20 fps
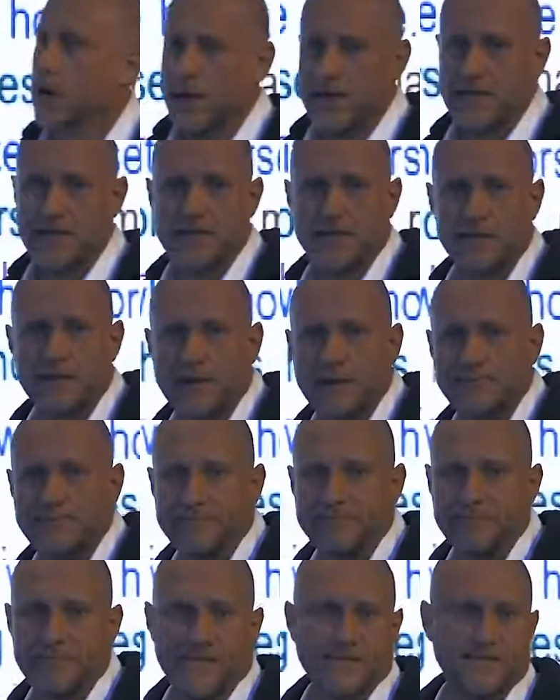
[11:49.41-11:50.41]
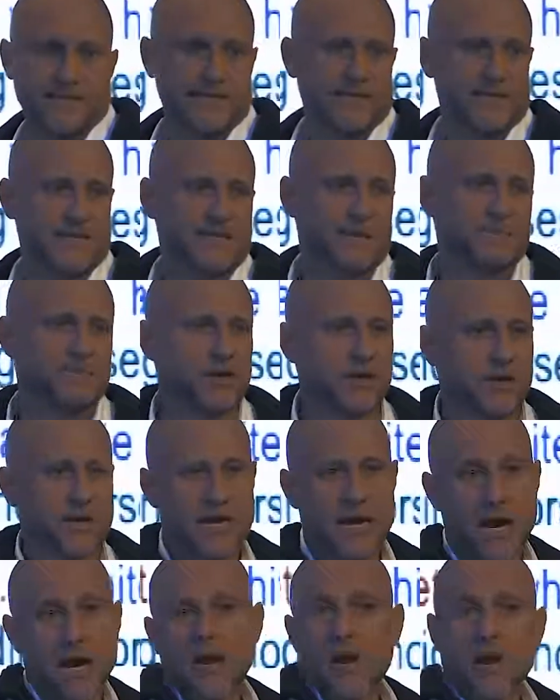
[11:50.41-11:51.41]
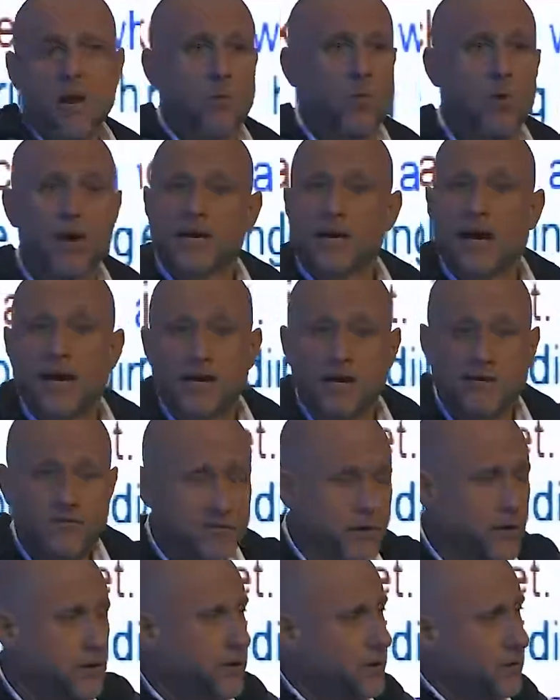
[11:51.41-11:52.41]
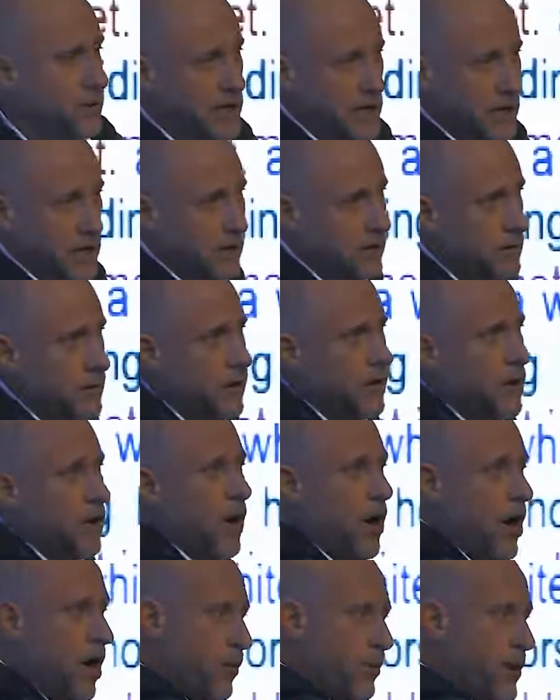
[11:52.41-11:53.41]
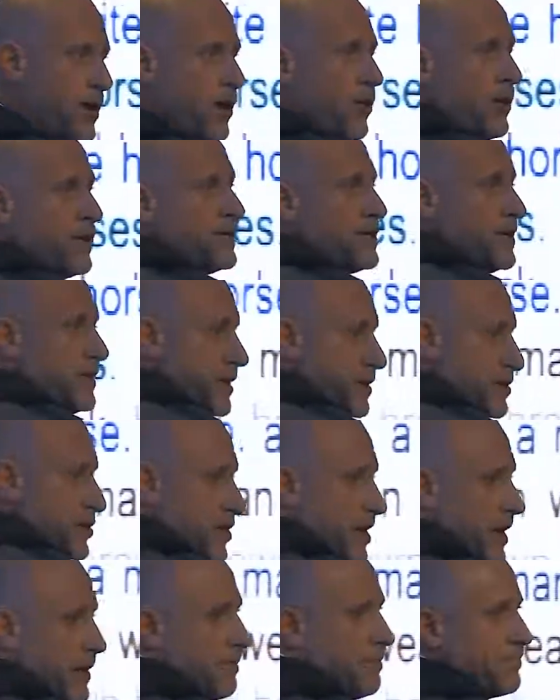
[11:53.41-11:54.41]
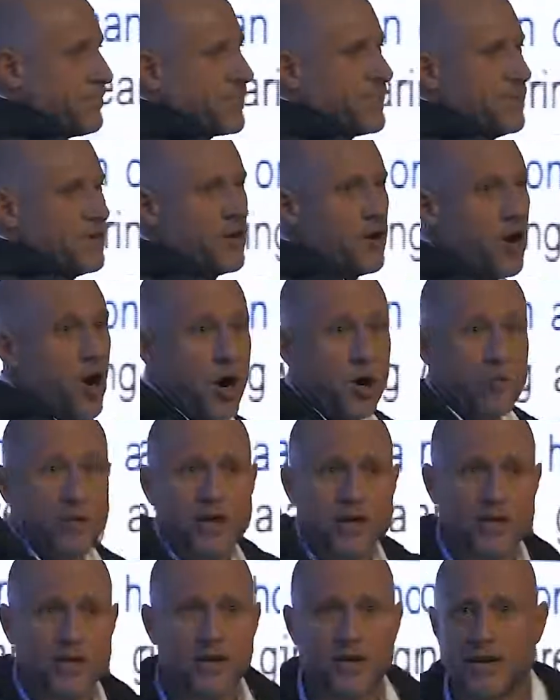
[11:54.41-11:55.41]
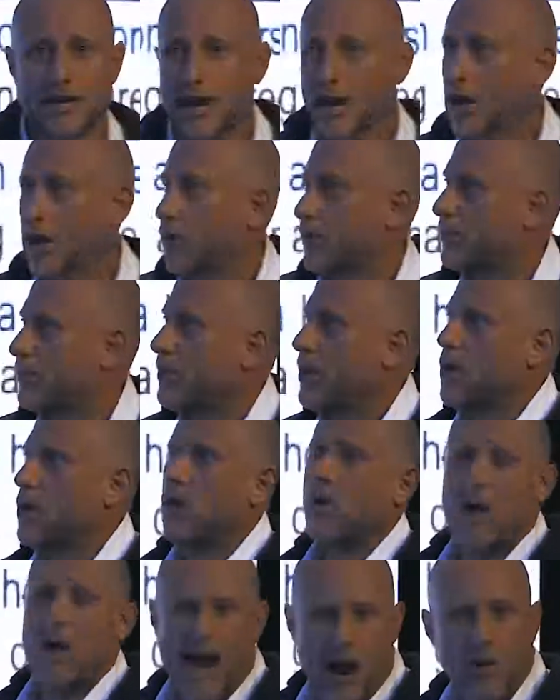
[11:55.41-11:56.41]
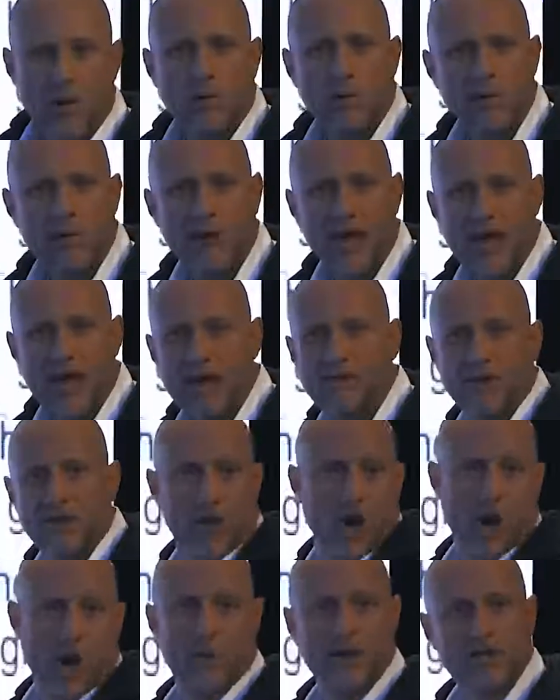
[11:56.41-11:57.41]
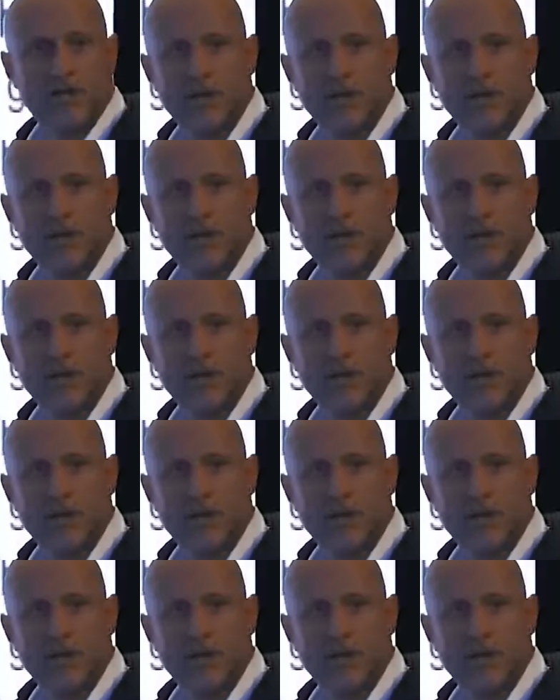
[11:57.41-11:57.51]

more intimate. Sensing systems looking at what kind of food do we eat? Are we going to the gym? You know, are we in good health? How are we behaving? Are